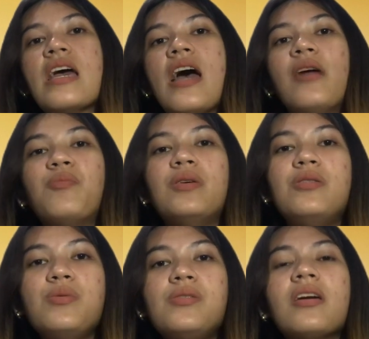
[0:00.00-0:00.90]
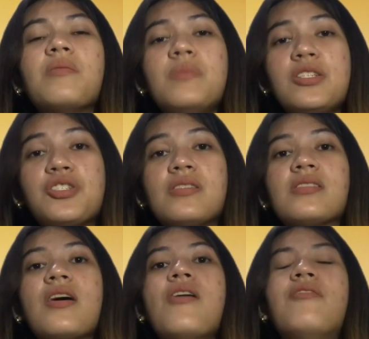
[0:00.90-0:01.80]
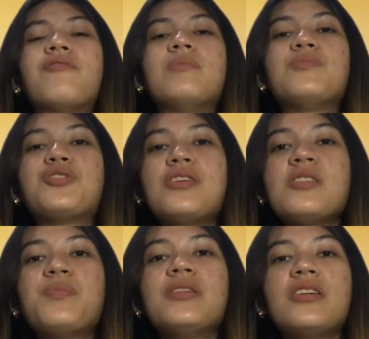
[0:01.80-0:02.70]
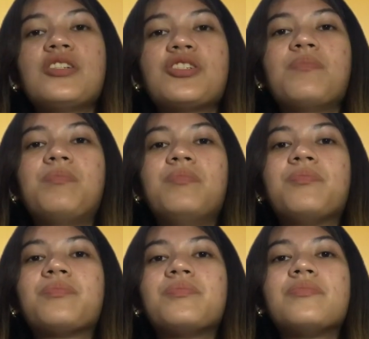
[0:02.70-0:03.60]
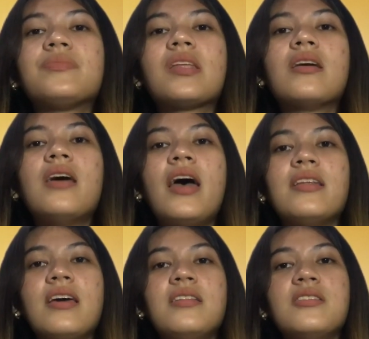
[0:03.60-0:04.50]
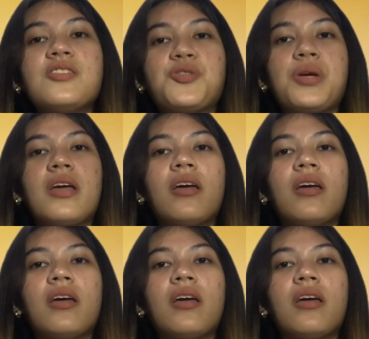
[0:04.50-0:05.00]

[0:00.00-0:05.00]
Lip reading: and reducing emissions from transportation and industry.